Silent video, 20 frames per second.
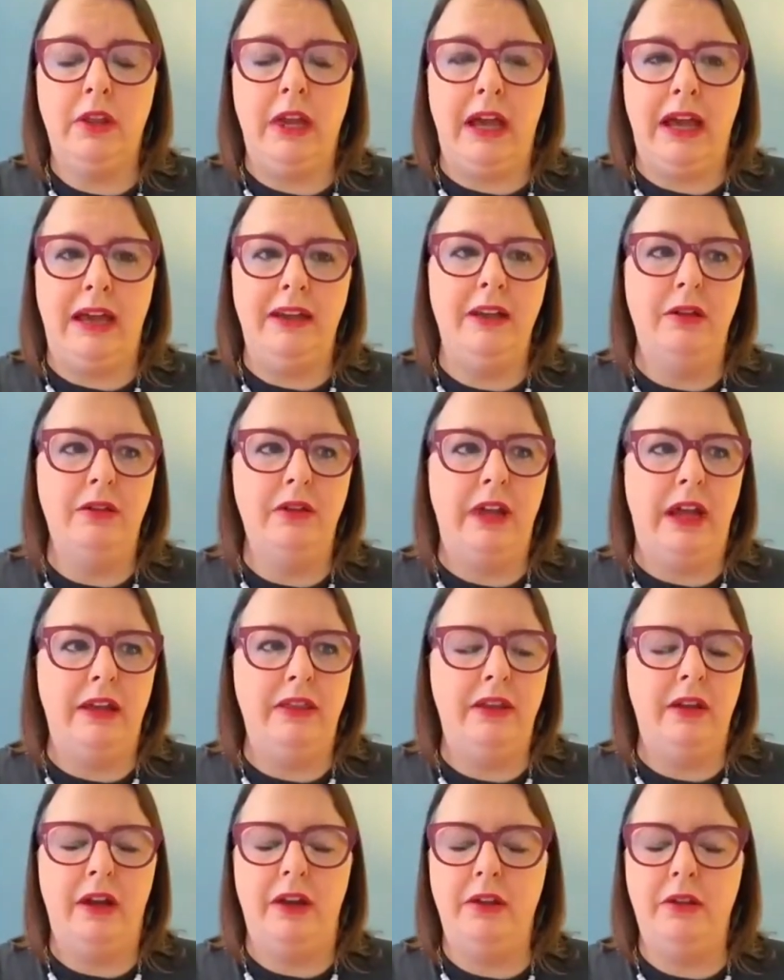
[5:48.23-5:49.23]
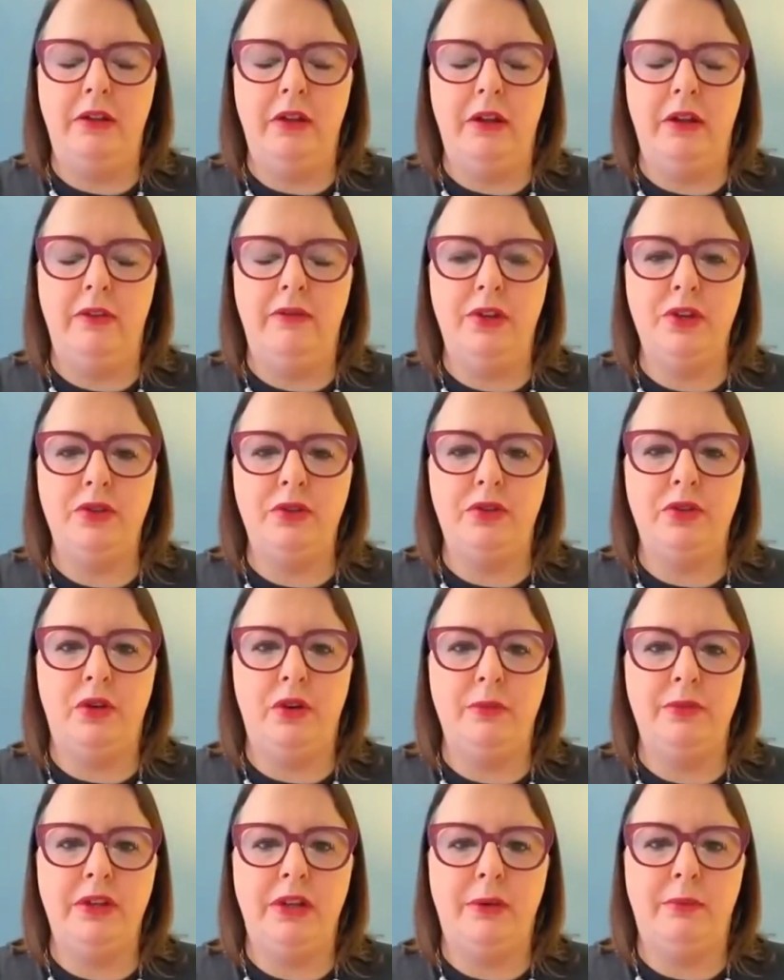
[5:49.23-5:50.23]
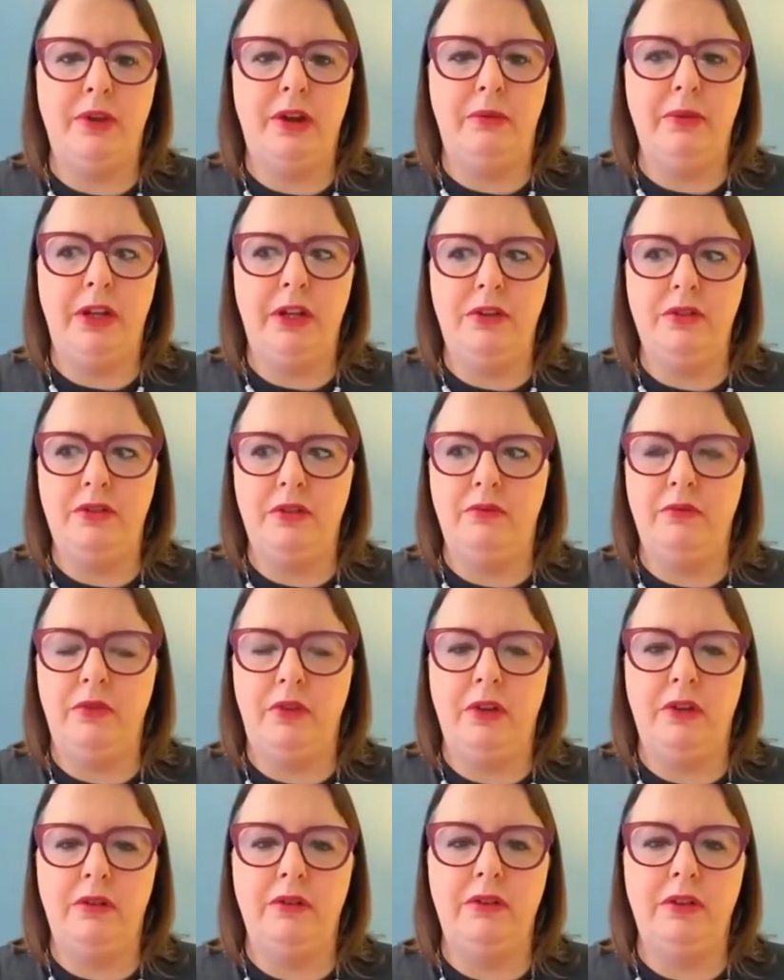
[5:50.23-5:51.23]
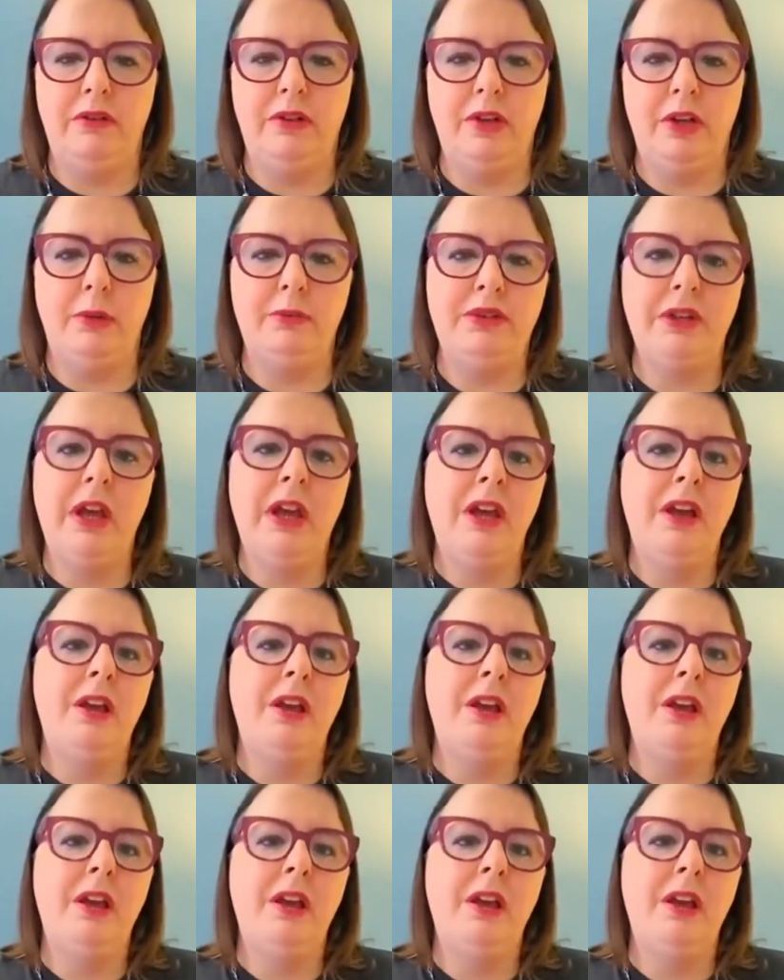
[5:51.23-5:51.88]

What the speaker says: I know there are official terms, and I'm probably going to use the different terms,